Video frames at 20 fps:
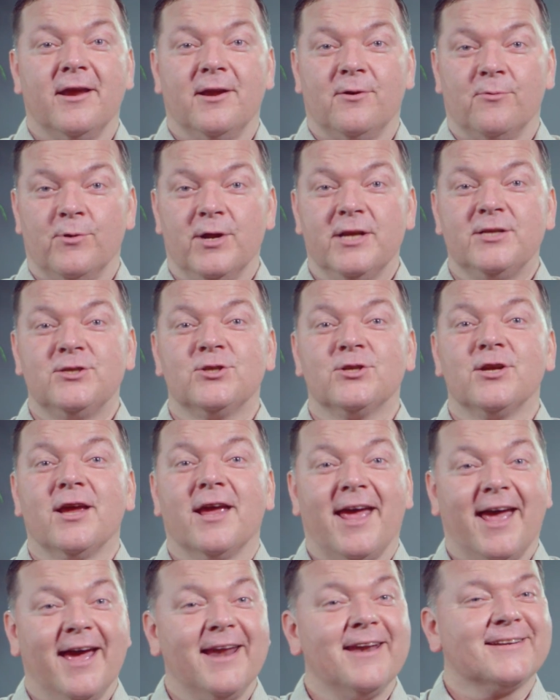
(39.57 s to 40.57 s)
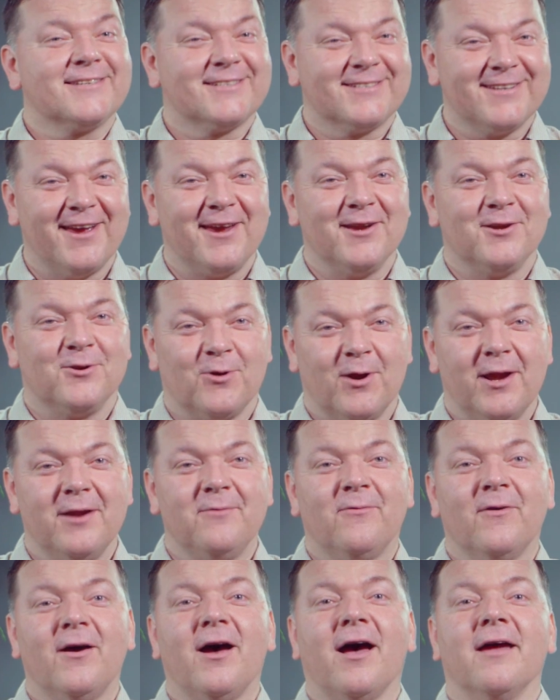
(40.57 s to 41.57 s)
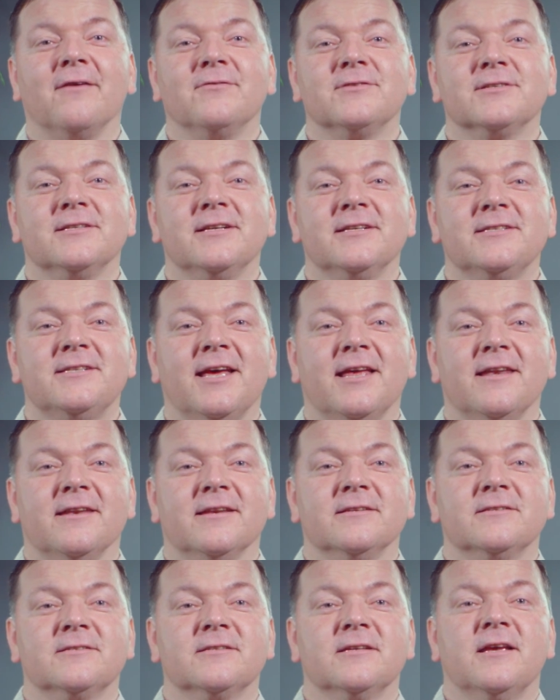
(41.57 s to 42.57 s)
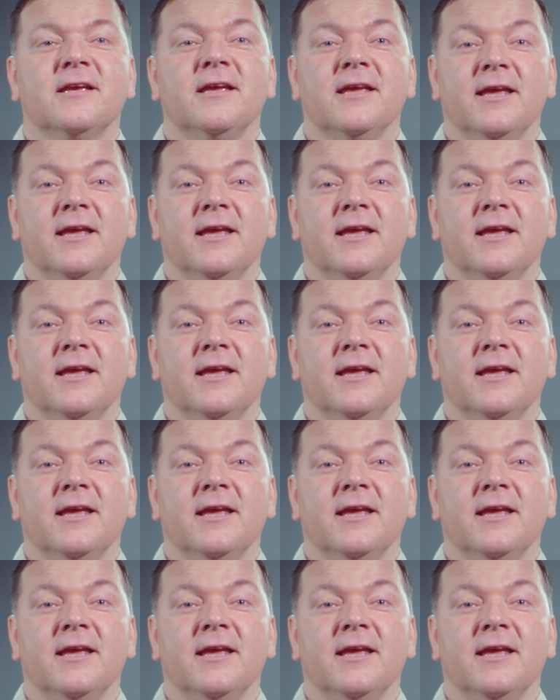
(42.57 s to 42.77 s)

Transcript: enrich, and excite grade 5s in attendance